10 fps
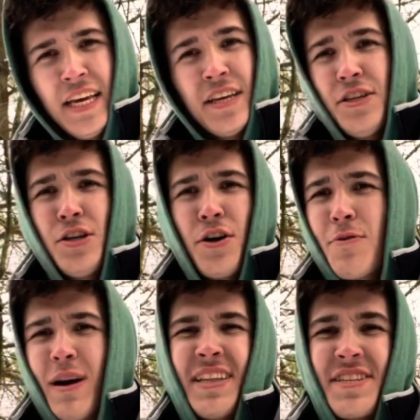You don't even
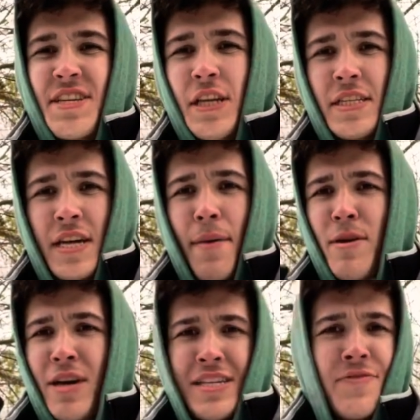want to listen to this. I bet
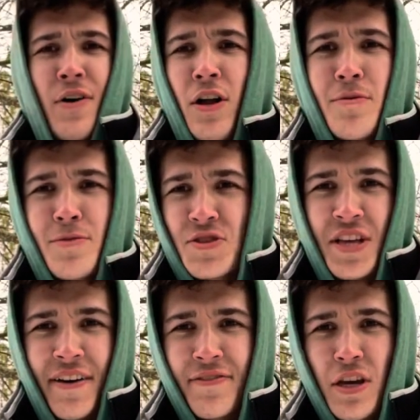you guys have all almost
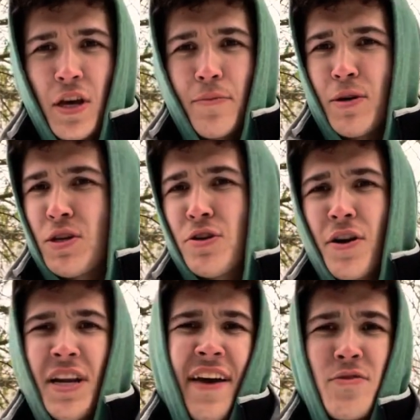left, but you don't
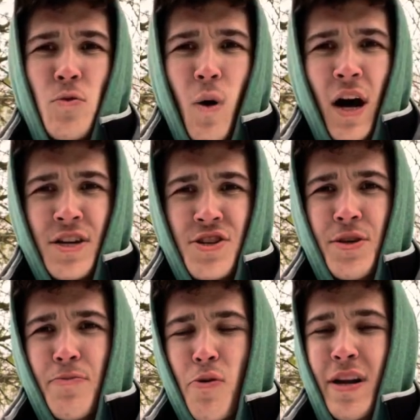even have to watch.
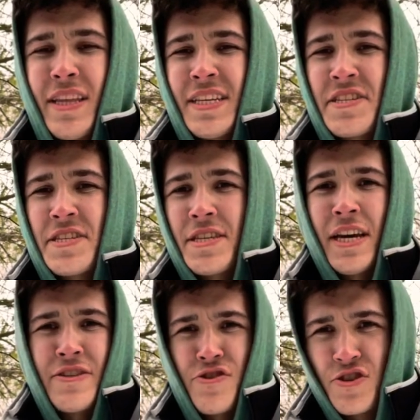The point of this is that you
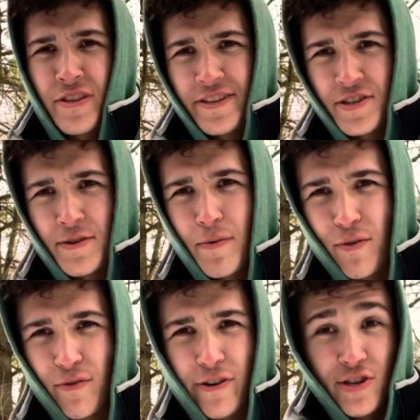guys just listen to me
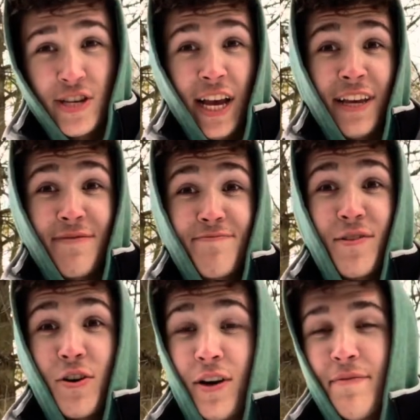for a second,
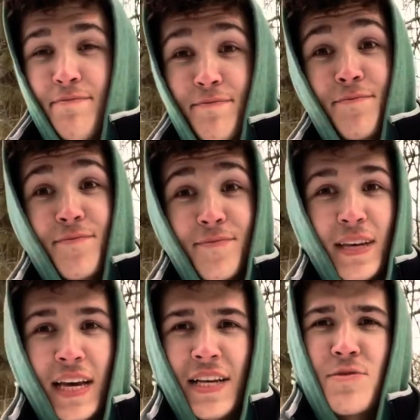okay?
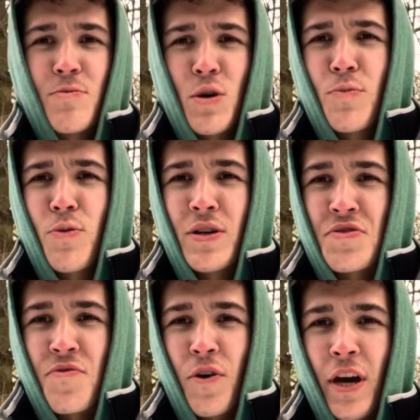Got some good points
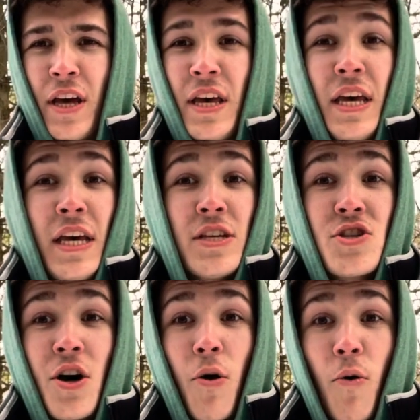for you.
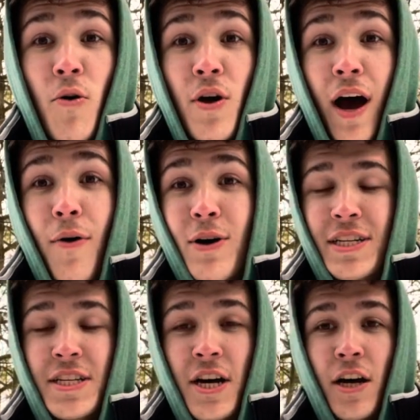So I wanted
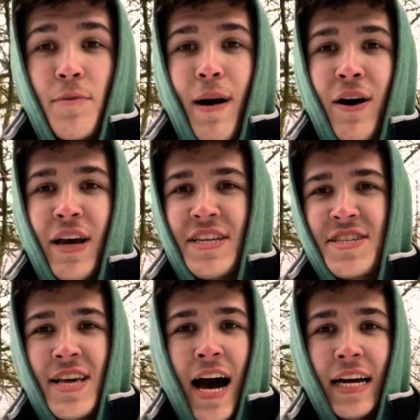to talk about a
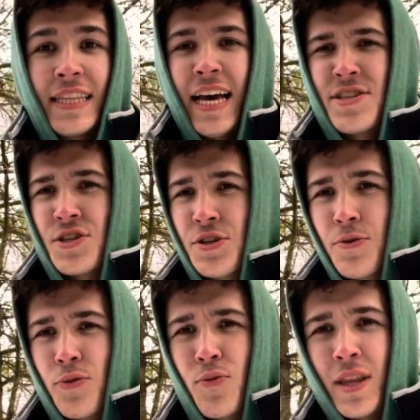stock that has to do
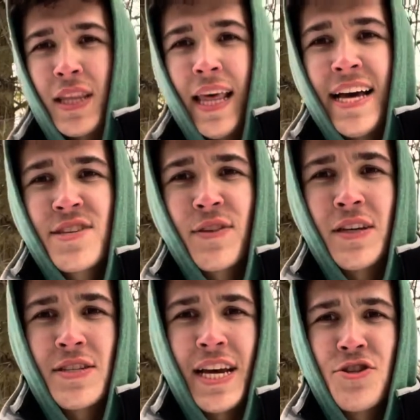with one of the last
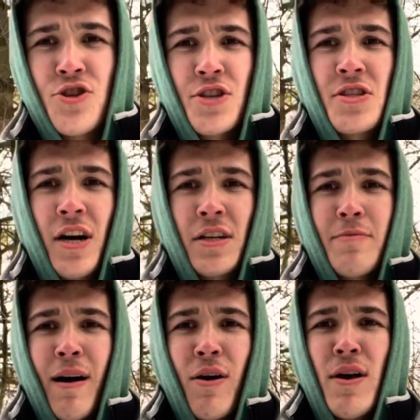videos I just talked
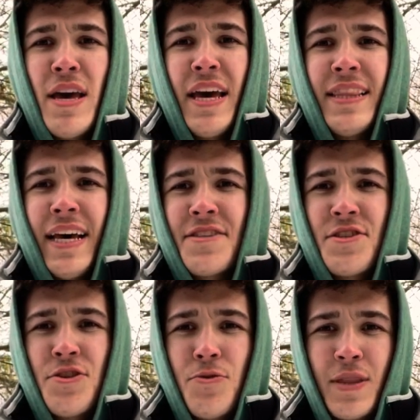about that has
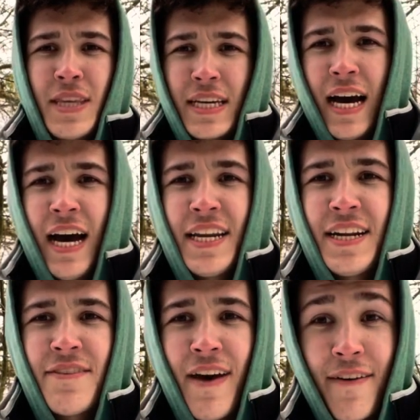to do with the
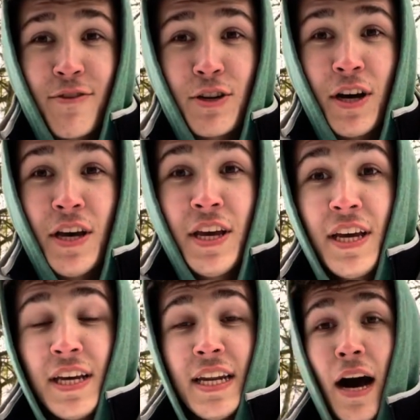continent of Africa.
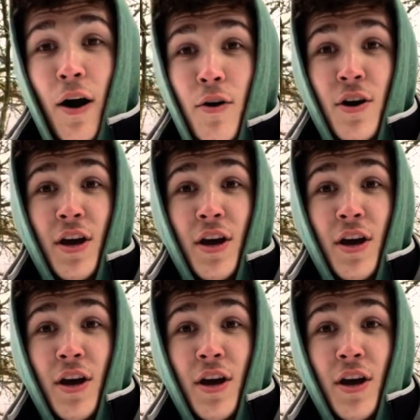Now,